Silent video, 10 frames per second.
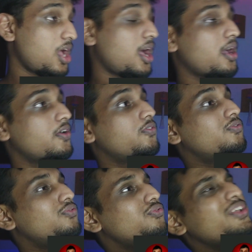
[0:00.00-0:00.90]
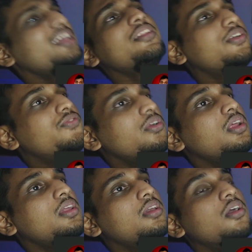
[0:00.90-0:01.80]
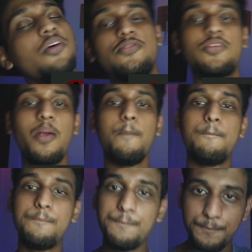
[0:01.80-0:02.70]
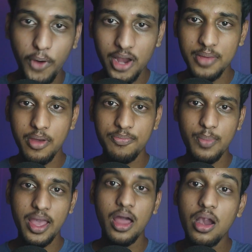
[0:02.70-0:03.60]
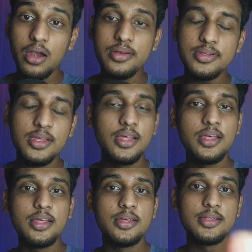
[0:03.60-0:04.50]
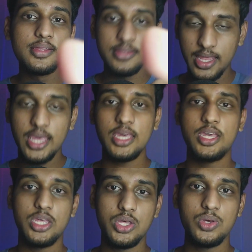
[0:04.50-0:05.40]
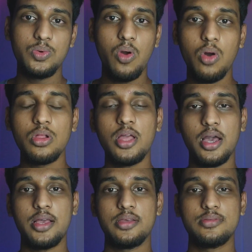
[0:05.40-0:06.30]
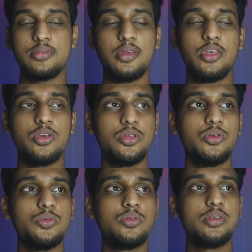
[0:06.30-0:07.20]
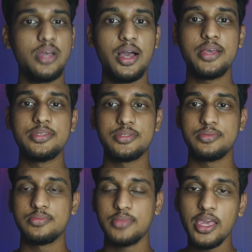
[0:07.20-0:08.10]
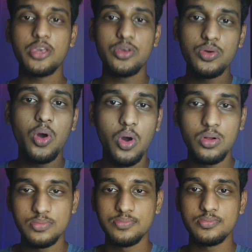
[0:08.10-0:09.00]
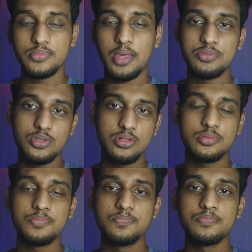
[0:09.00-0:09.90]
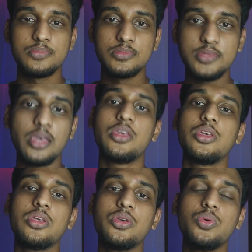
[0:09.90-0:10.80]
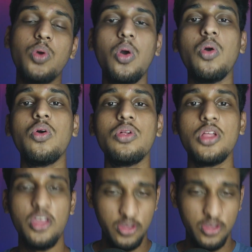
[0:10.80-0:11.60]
I really from bottom of my heart thanking you all, guys, thanking you all, absolutely thanking you all